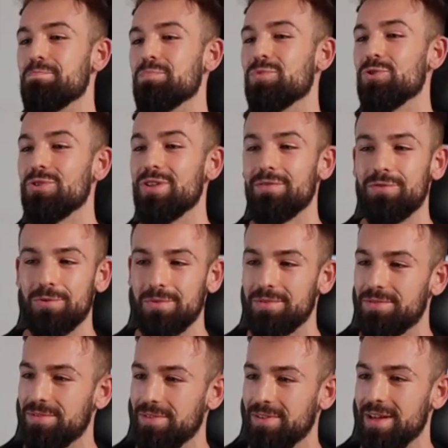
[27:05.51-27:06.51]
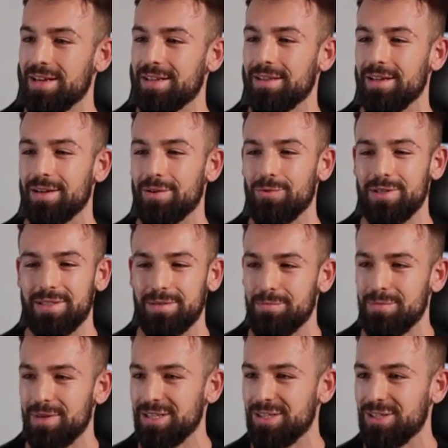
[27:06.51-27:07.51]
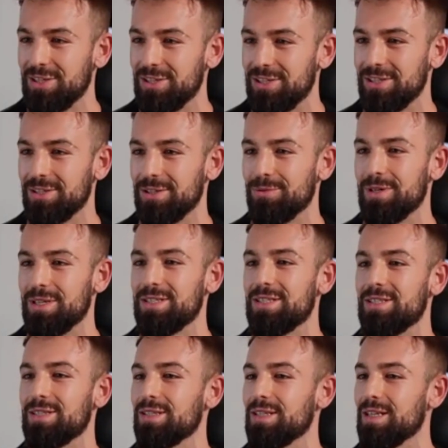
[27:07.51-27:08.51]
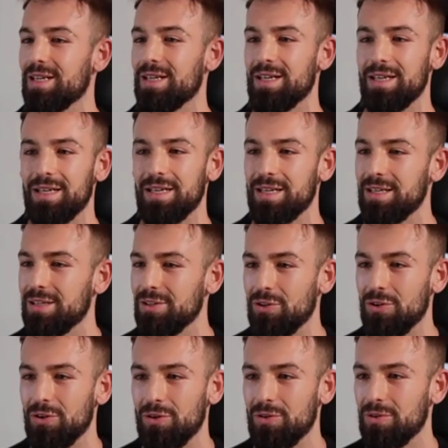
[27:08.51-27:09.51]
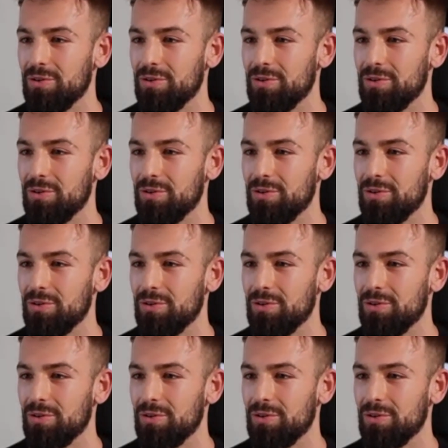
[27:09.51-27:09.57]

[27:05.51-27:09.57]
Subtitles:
you never reflect, like, what's the message here? You know,